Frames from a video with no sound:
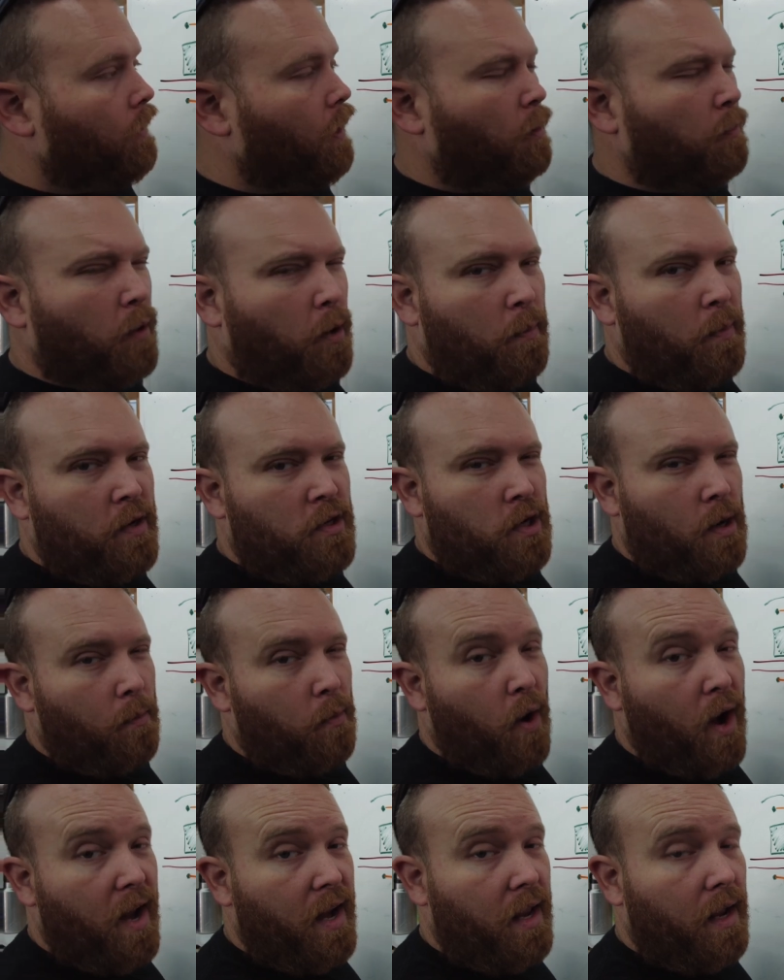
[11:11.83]
I'll put a picture up
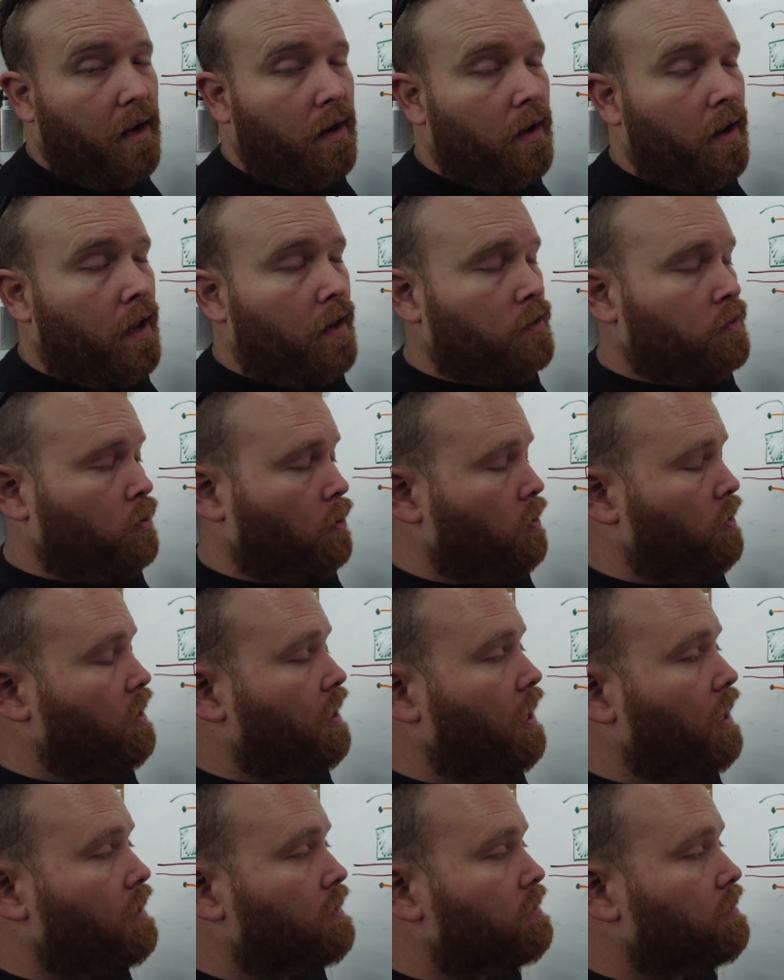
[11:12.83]
right here and show you
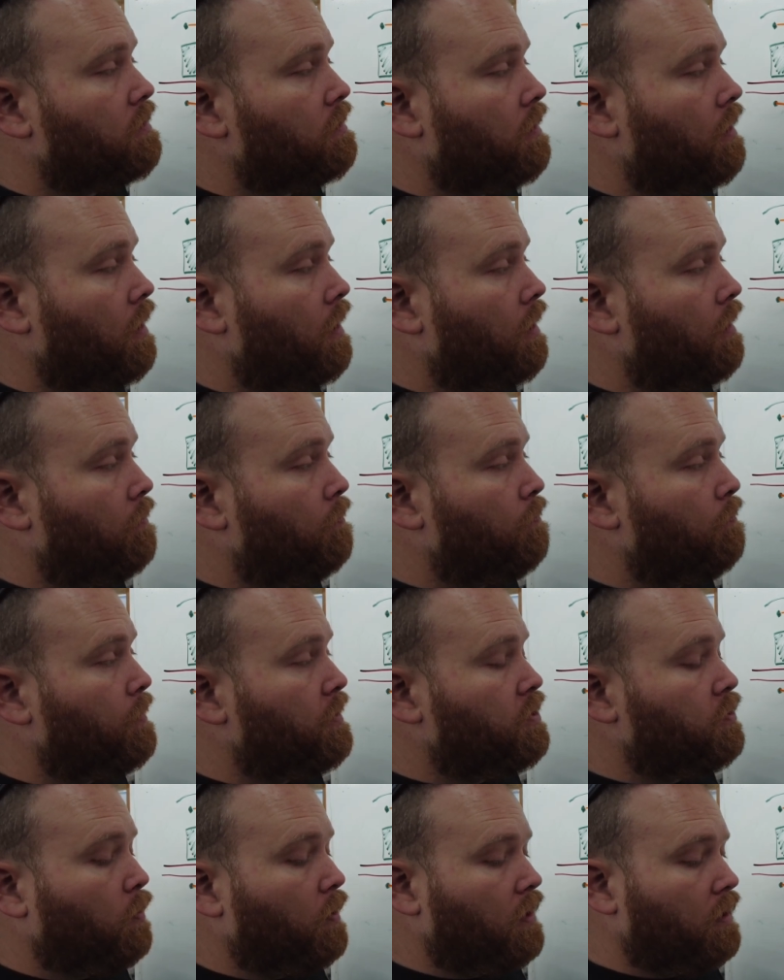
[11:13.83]
guys uh,
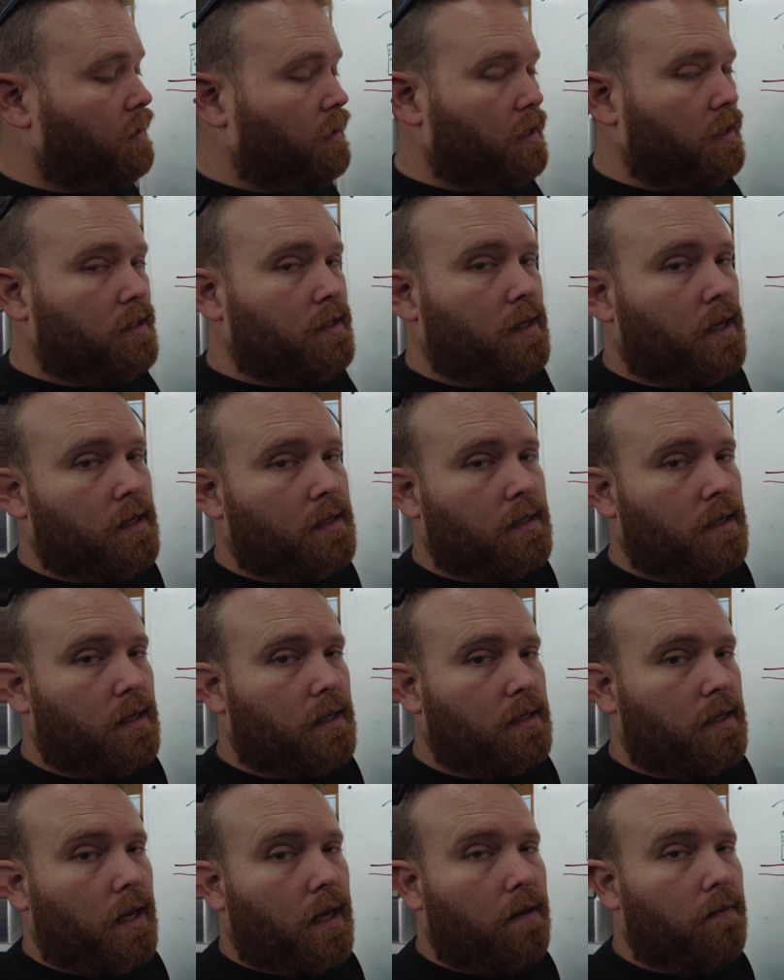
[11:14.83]
between the C S T
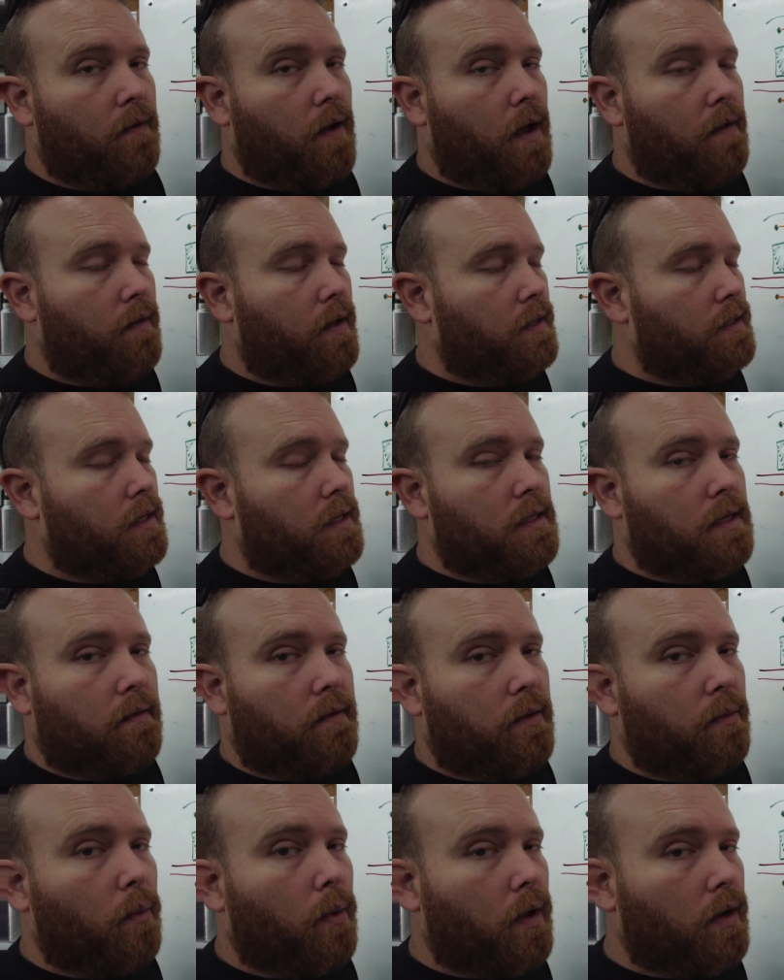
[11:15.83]
Z eighty-five and Z
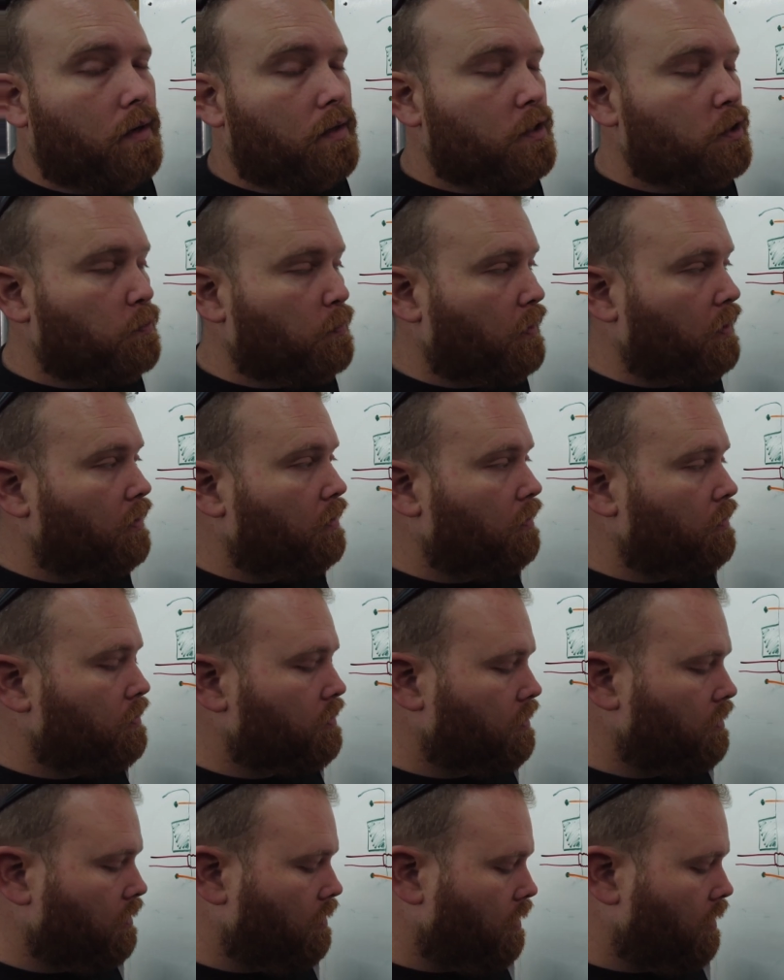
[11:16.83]
seventy-one
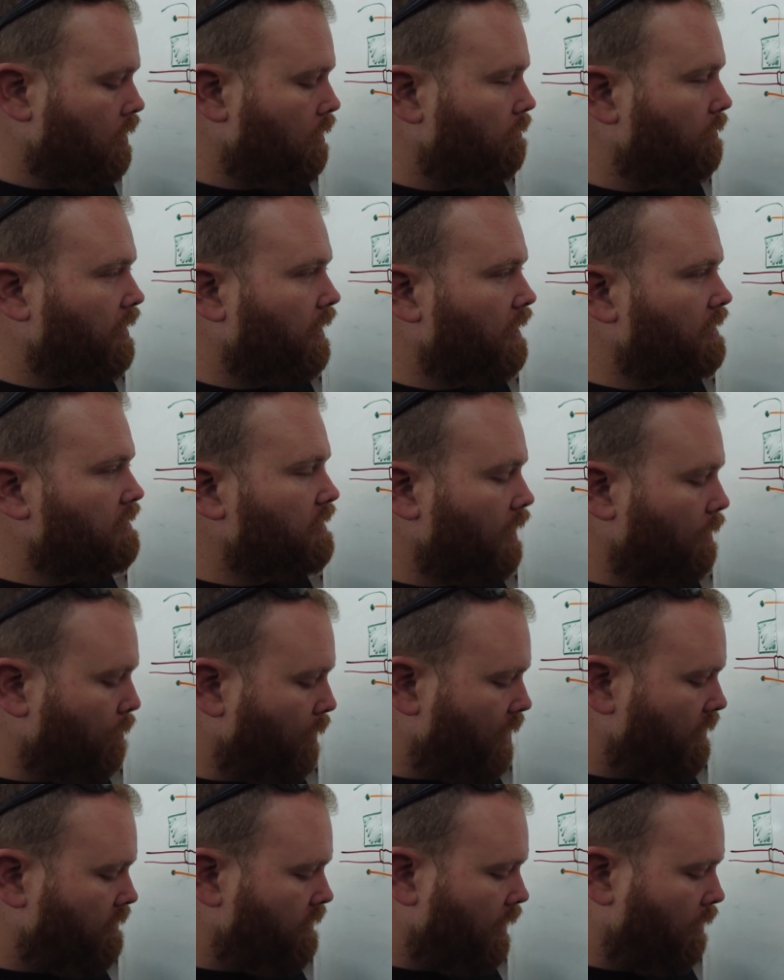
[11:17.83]
spindles, uh, kind of side
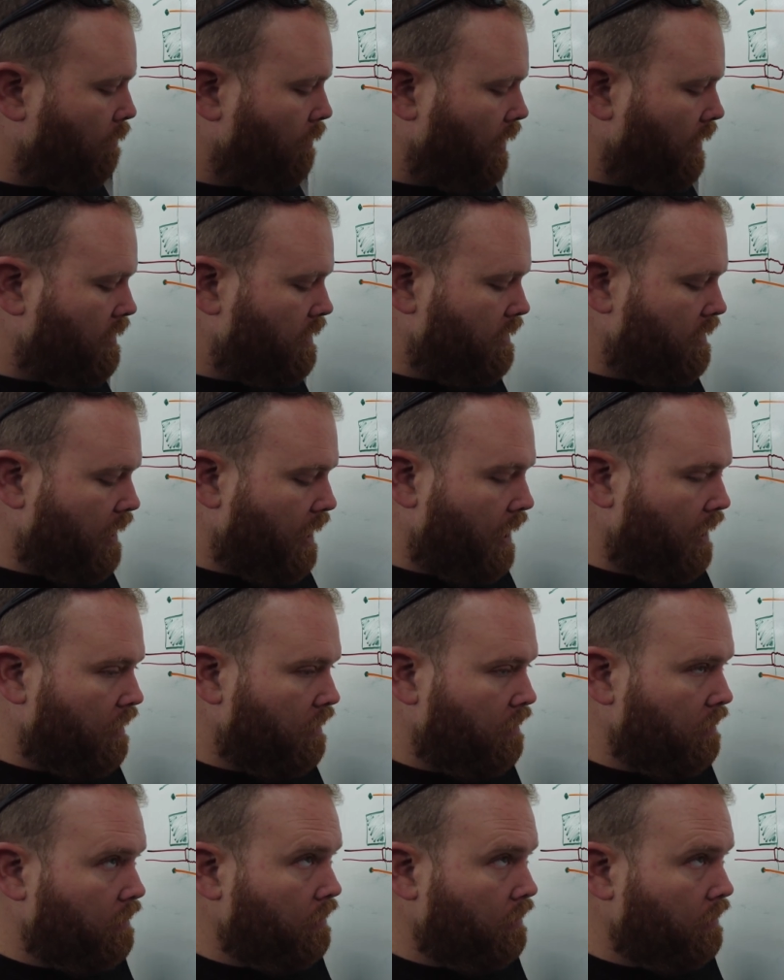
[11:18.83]
by side when I did that.